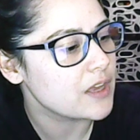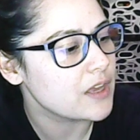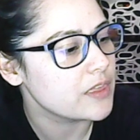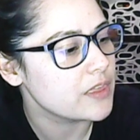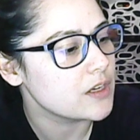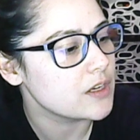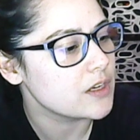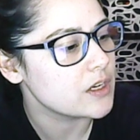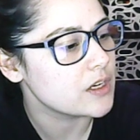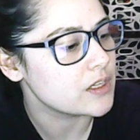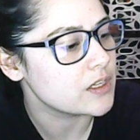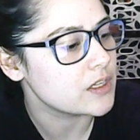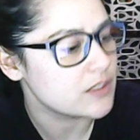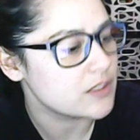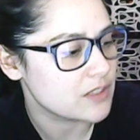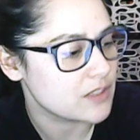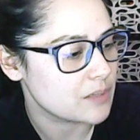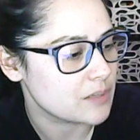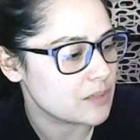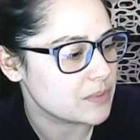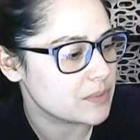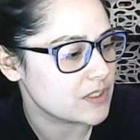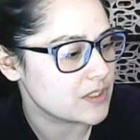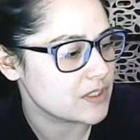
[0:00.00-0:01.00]
the nuns
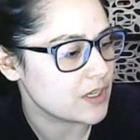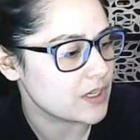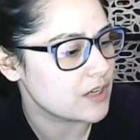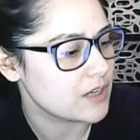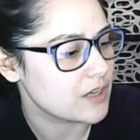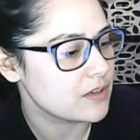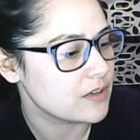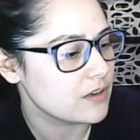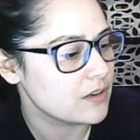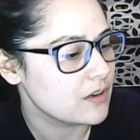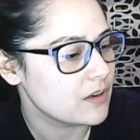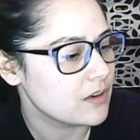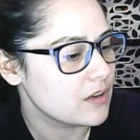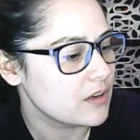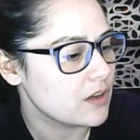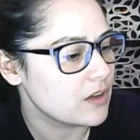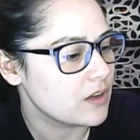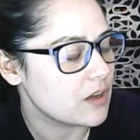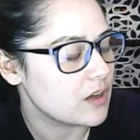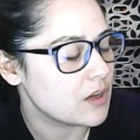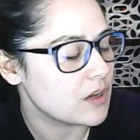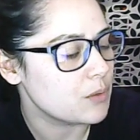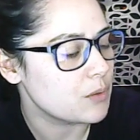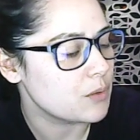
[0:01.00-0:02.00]
upset,
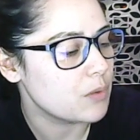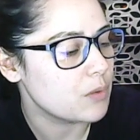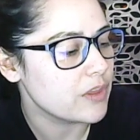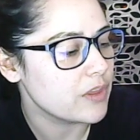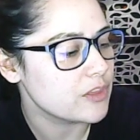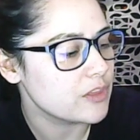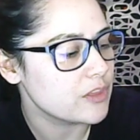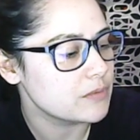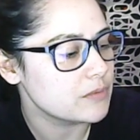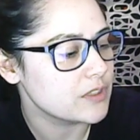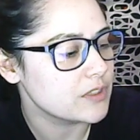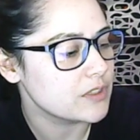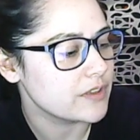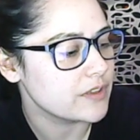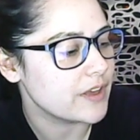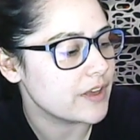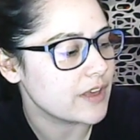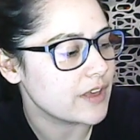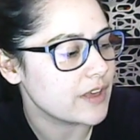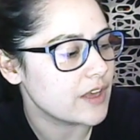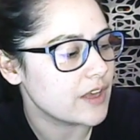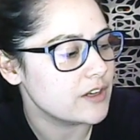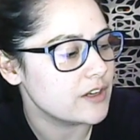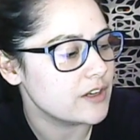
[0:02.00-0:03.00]
I want them to
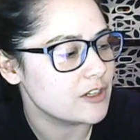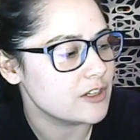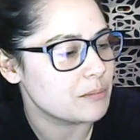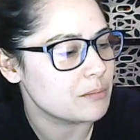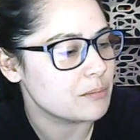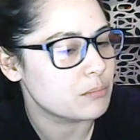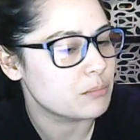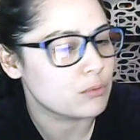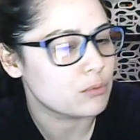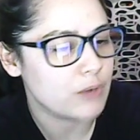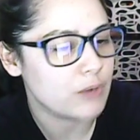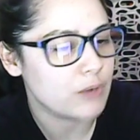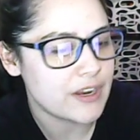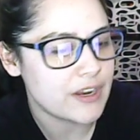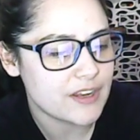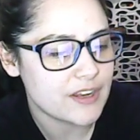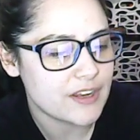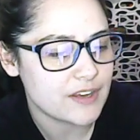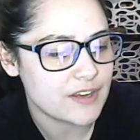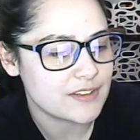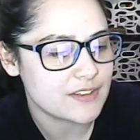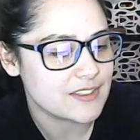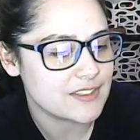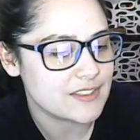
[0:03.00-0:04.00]
like end up
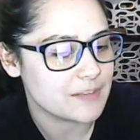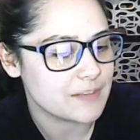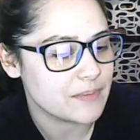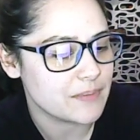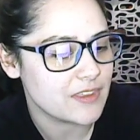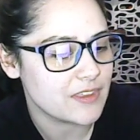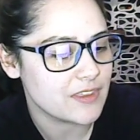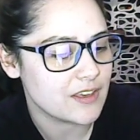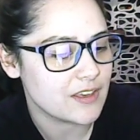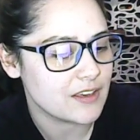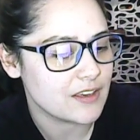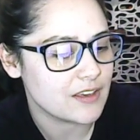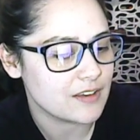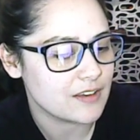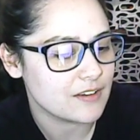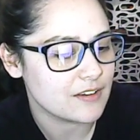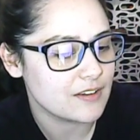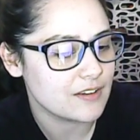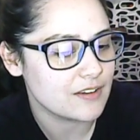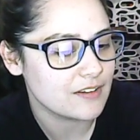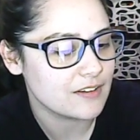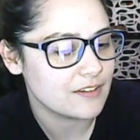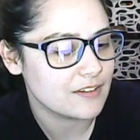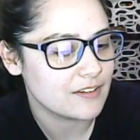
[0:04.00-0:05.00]
breaking something.
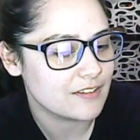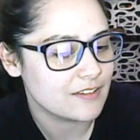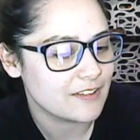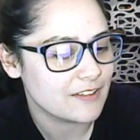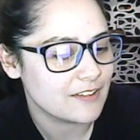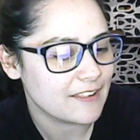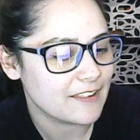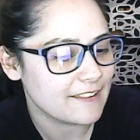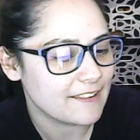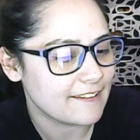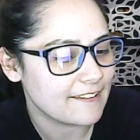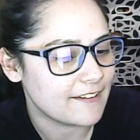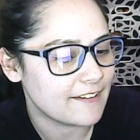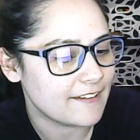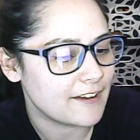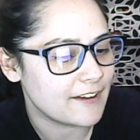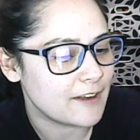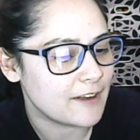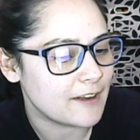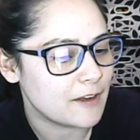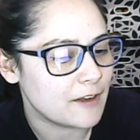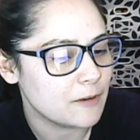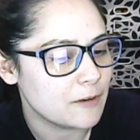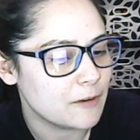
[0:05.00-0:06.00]

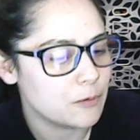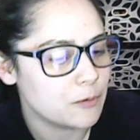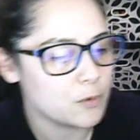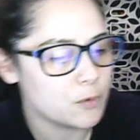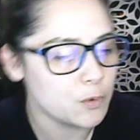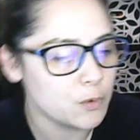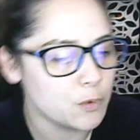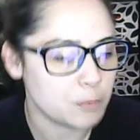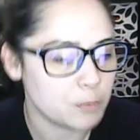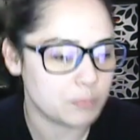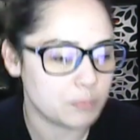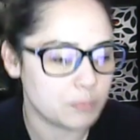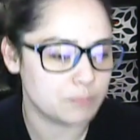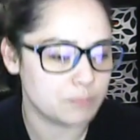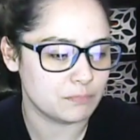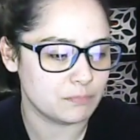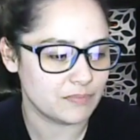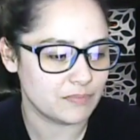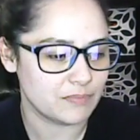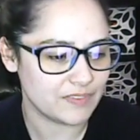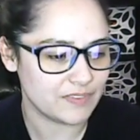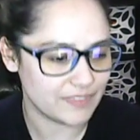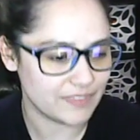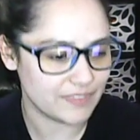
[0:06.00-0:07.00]
Oh,
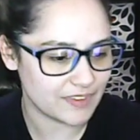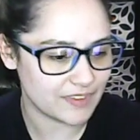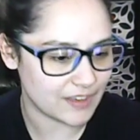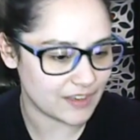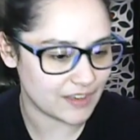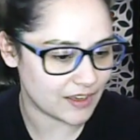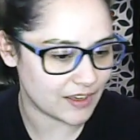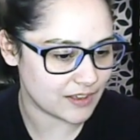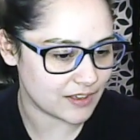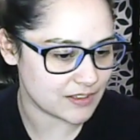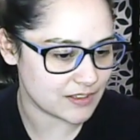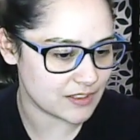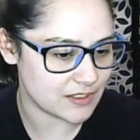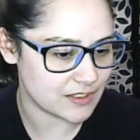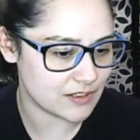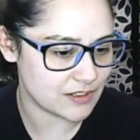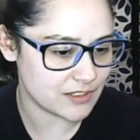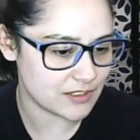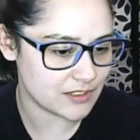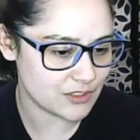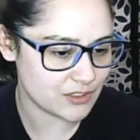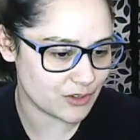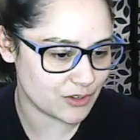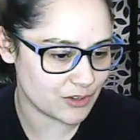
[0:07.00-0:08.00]
I can see the
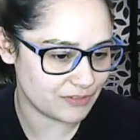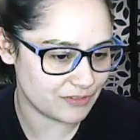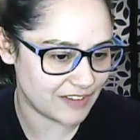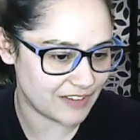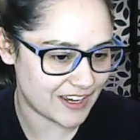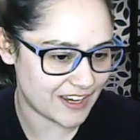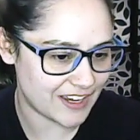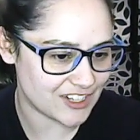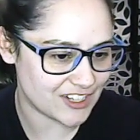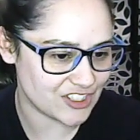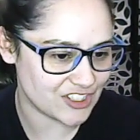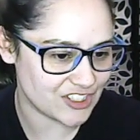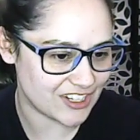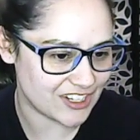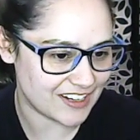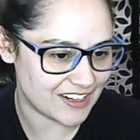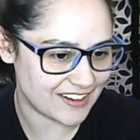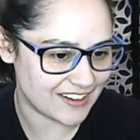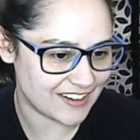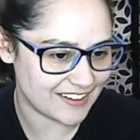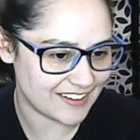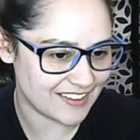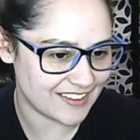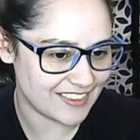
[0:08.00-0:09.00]
Discord
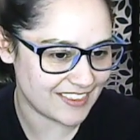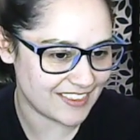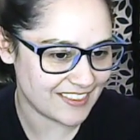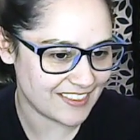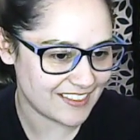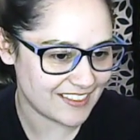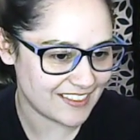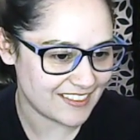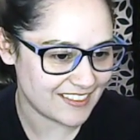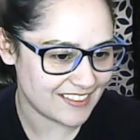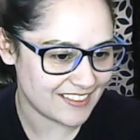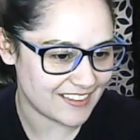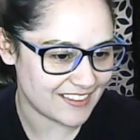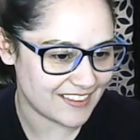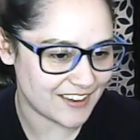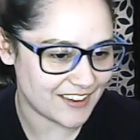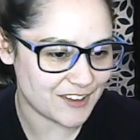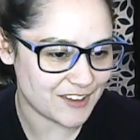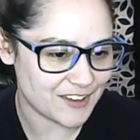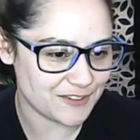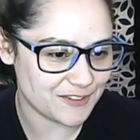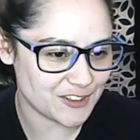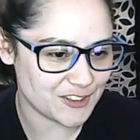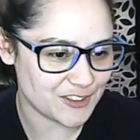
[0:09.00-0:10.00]
flashing.
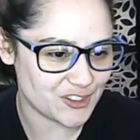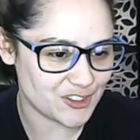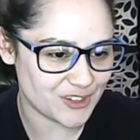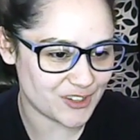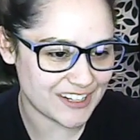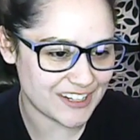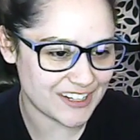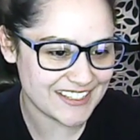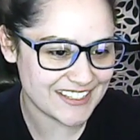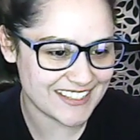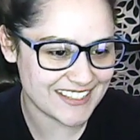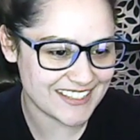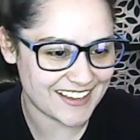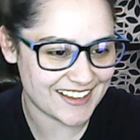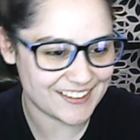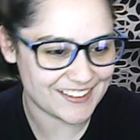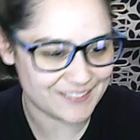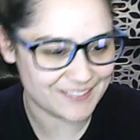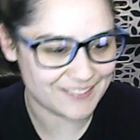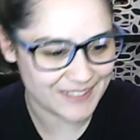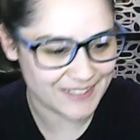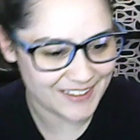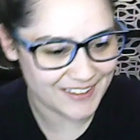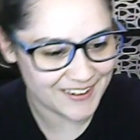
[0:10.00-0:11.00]
Thank you for joining,
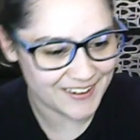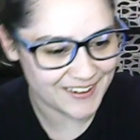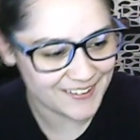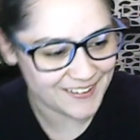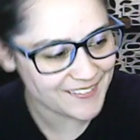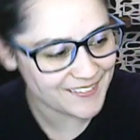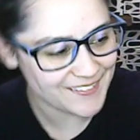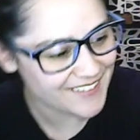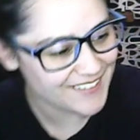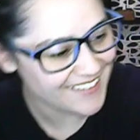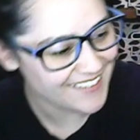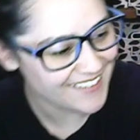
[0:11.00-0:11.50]
Silent Willow.